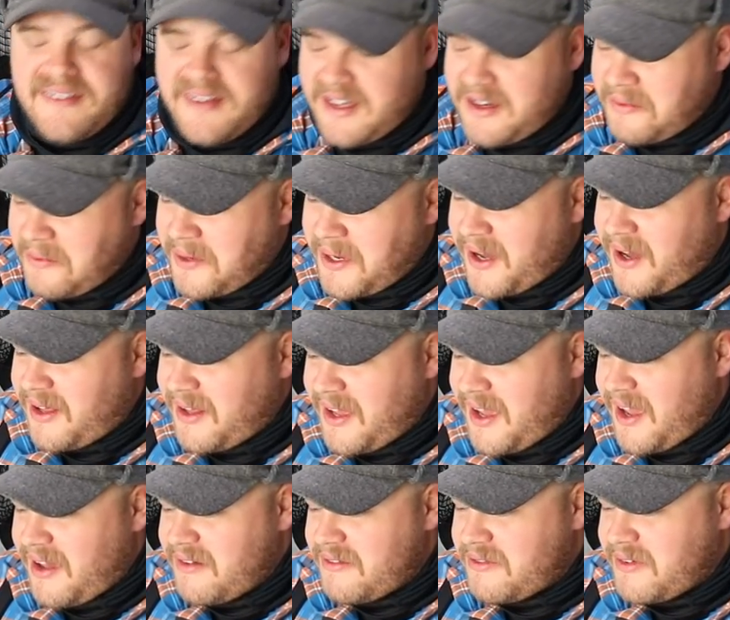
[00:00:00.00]
And we all
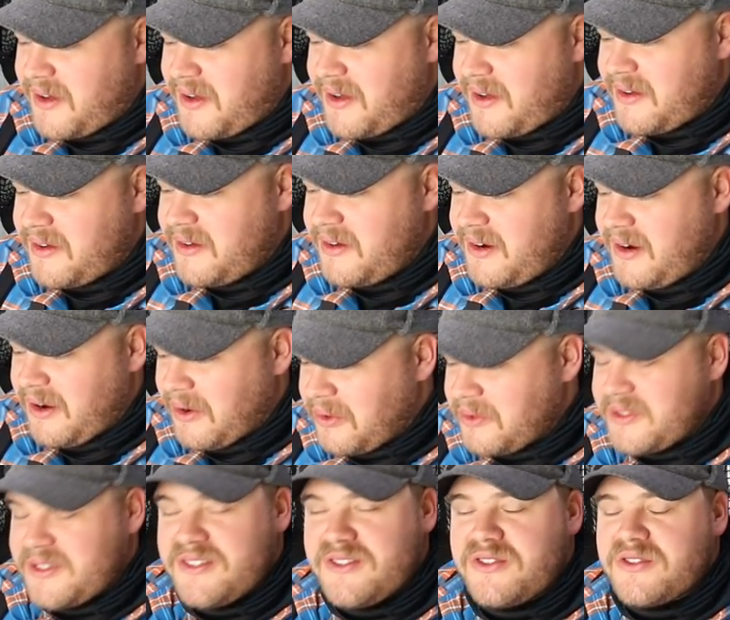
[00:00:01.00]
have
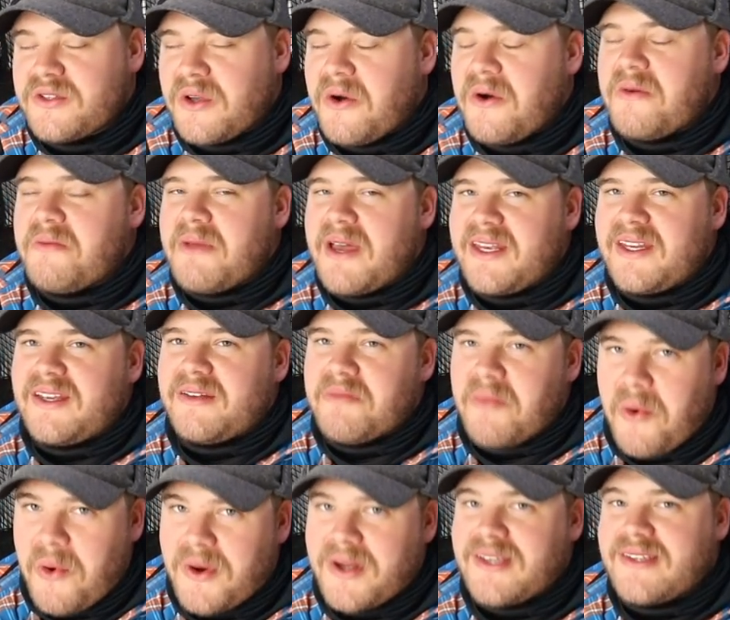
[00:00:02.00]
only so many
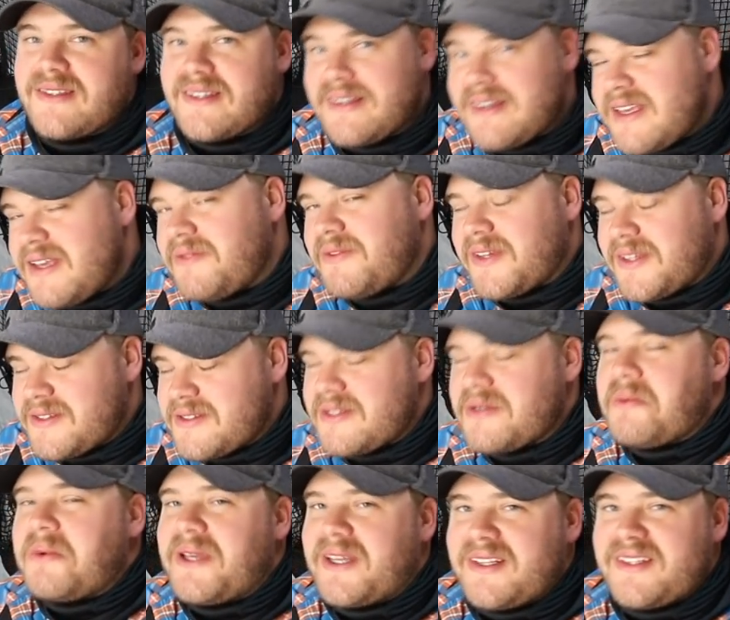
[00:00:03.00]
mornings and evenings
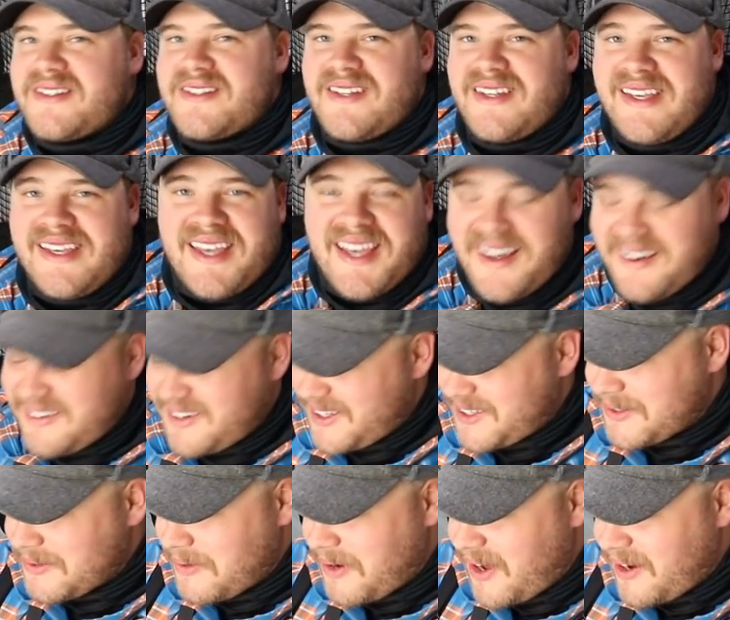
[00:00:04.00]
that we can sneak out on
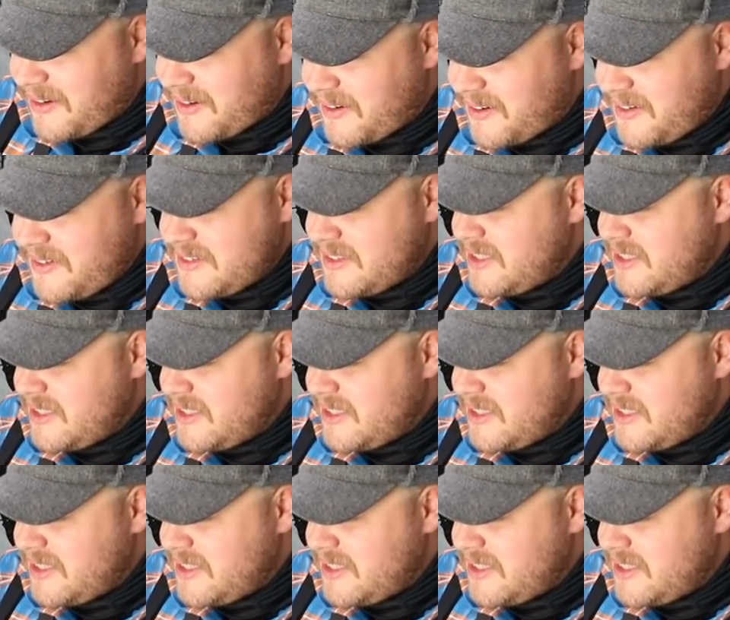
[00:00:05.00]
the water.